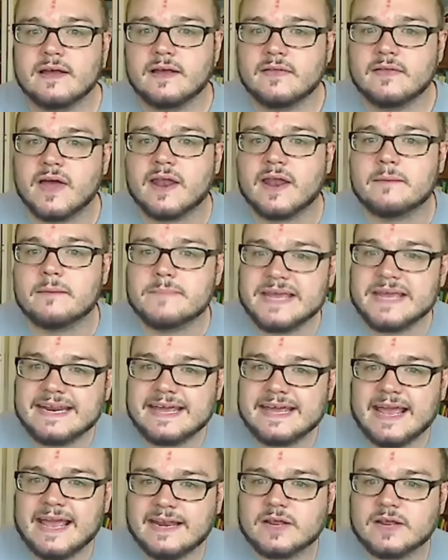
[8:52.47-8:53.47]
that a
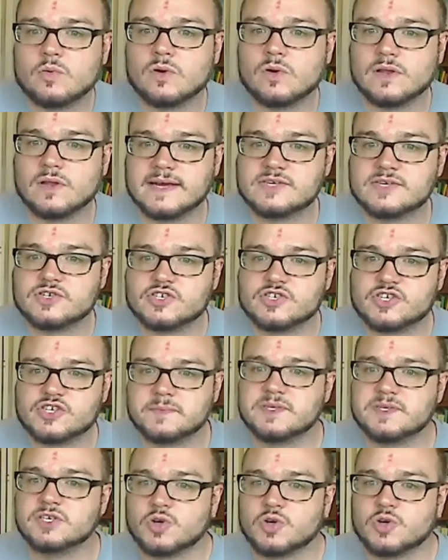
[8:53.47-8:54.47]
mediated relationship
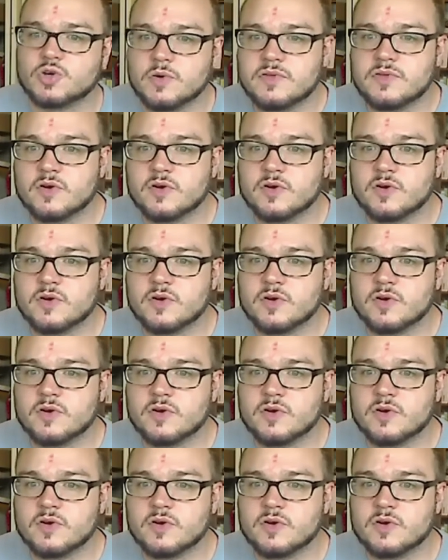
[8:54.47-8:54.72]
to truth